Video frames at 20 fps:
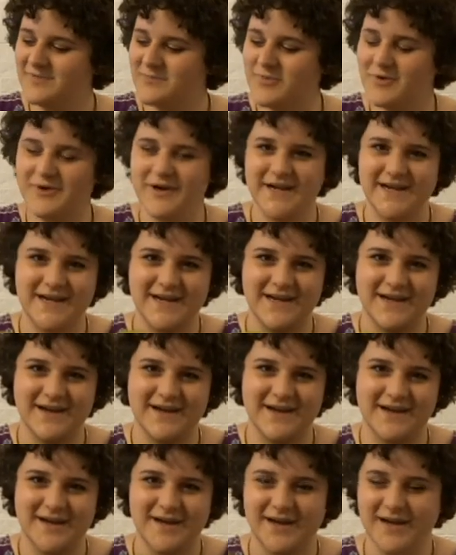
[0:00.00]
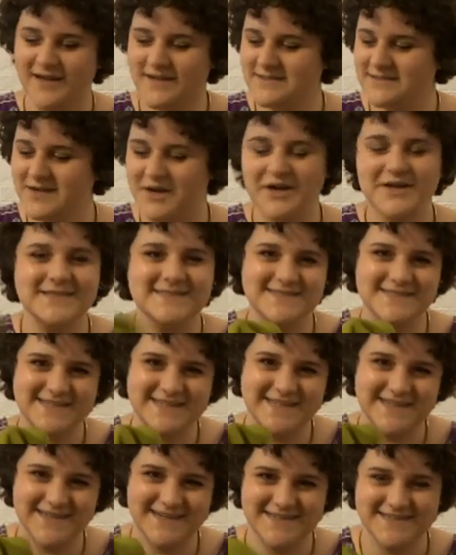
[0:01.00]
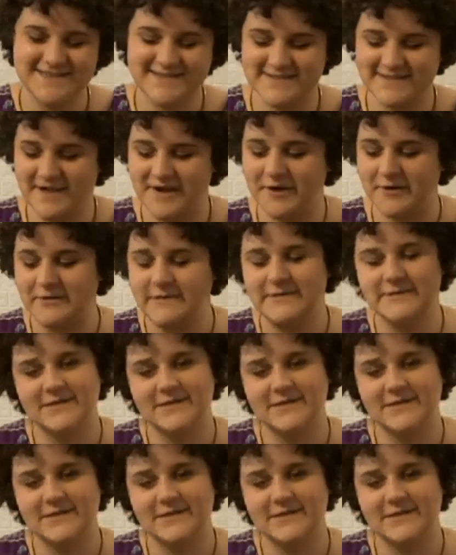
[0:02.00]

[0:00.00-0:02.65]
darts in here, so